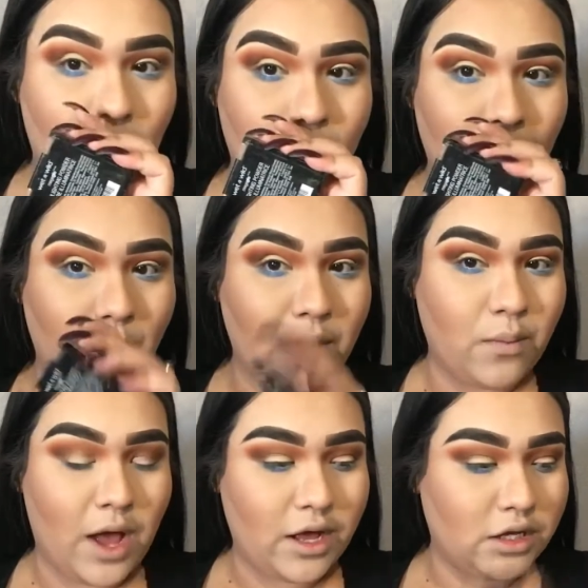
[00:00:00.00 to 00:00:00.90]
My Wet
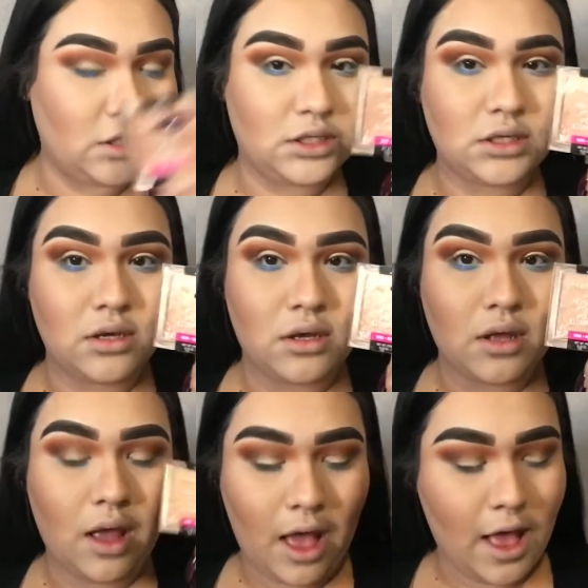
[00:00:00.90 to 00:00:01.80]
n Wild
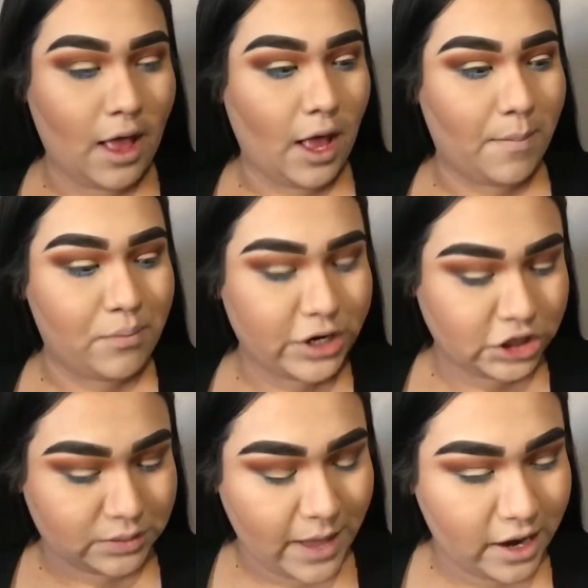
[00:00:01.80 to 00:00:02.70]

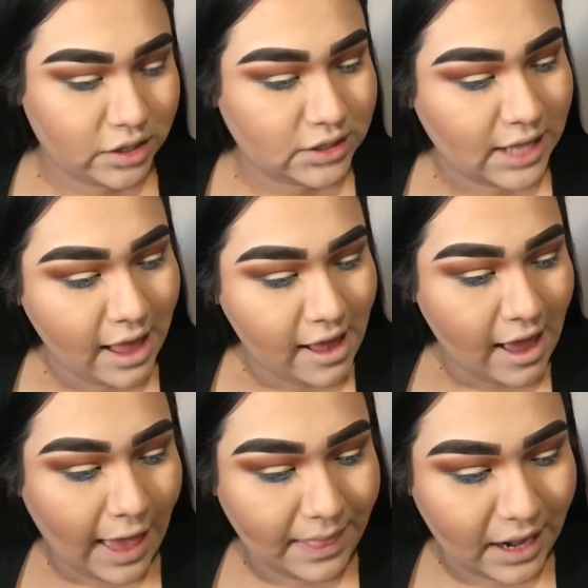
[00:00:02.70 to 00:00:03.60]
Precious Petals.
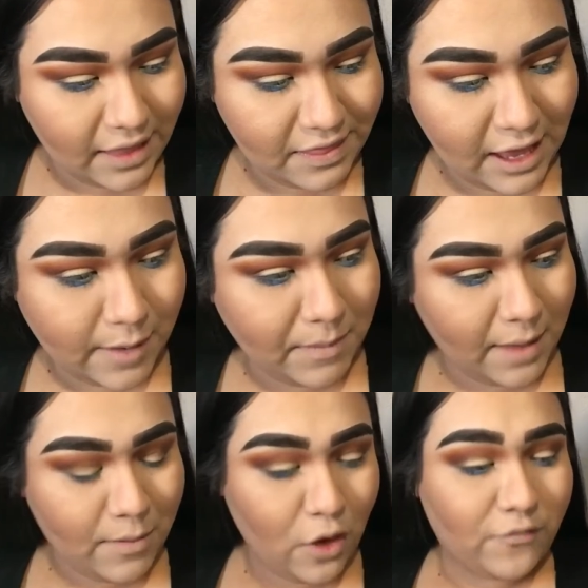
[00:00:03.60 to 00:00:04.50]
And then I think
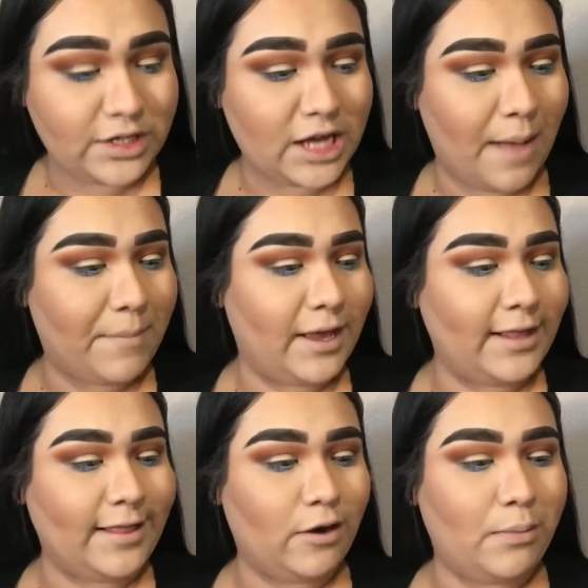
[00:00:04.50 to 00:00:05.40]
maybe over top
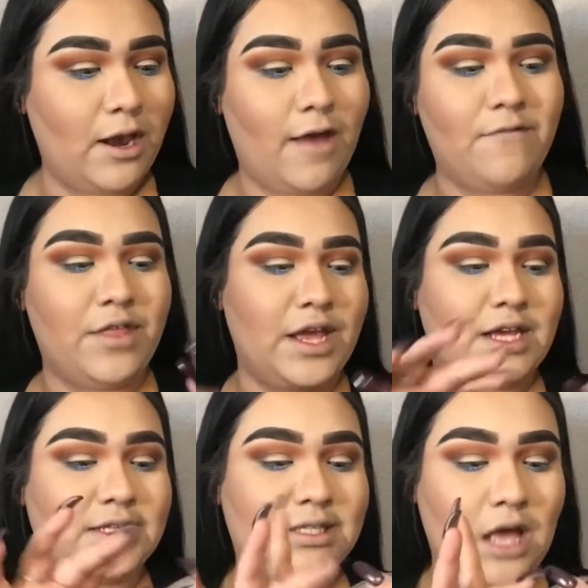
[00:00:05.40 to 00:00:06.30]
a little bit of
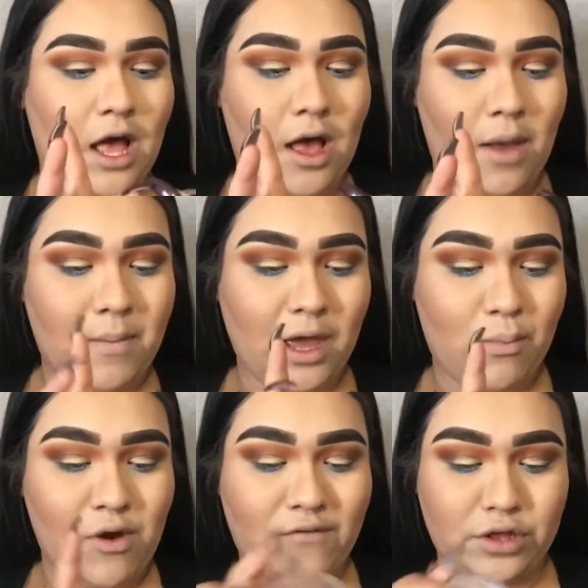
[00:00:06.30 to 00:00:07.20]
this
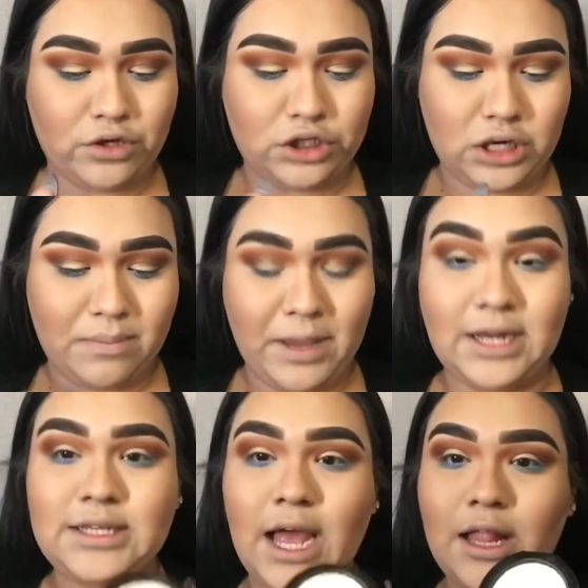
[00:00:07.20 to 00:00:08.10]
Makeup Revolution
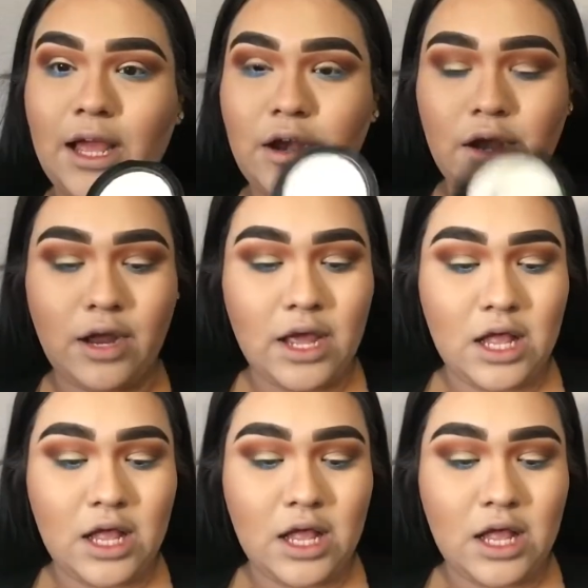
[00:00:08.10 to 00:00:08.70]
Baked Highlighter.